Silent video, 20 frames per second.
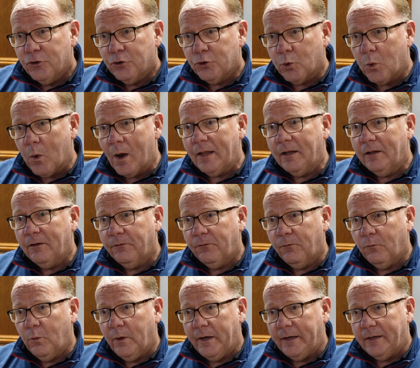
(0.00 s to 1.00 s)
12
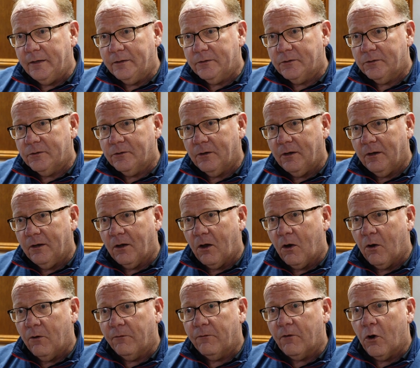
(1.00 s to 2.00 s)
weeks
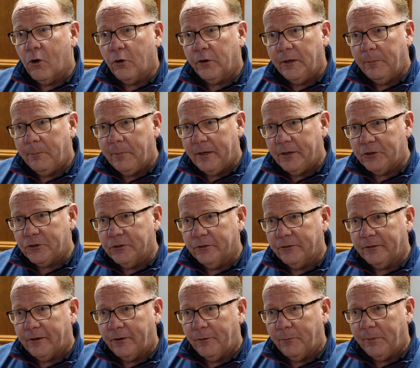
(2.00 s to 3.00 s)
of occupational
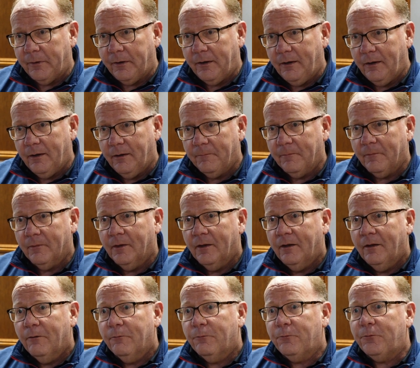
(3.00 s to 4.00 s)
therapy
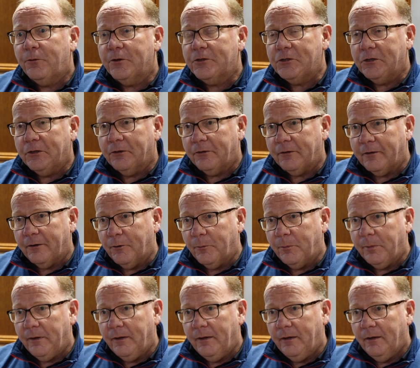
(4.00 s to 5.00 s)

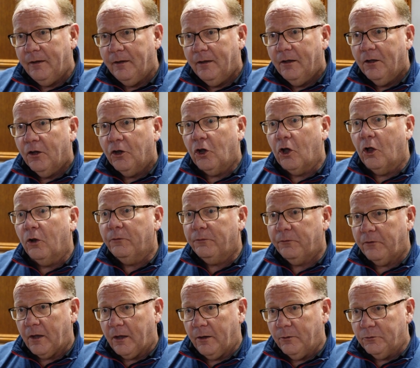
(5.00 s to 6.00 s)
physiotherapy,
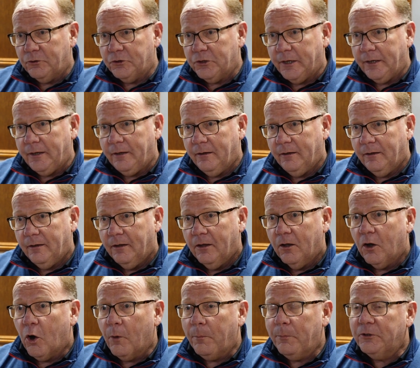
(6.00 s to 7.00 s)
golf coaching,
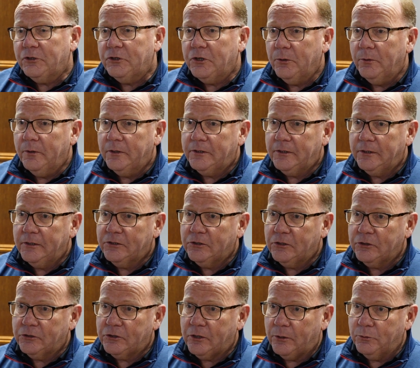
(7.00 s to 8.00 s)
opportunities
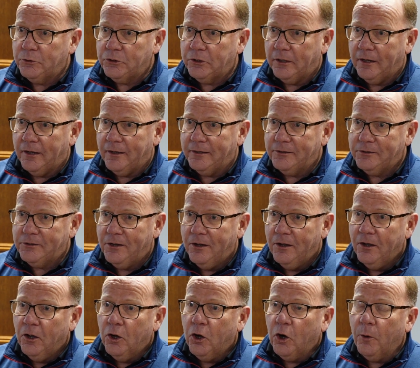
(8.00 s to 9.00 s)
to socialise,
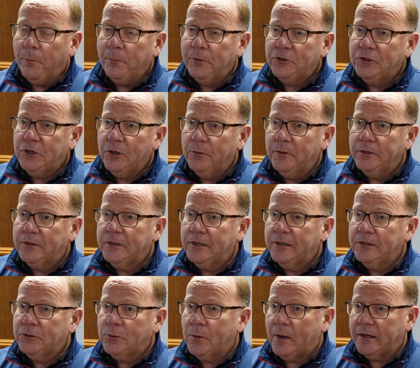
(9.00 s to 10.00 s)

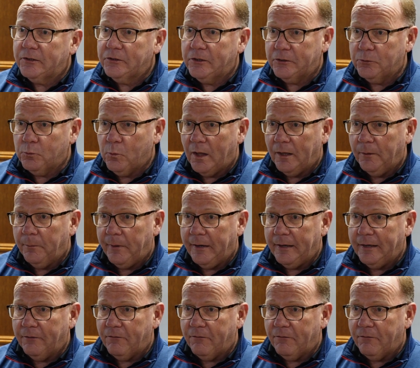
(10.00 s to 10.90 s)
opportunities to access wellbeing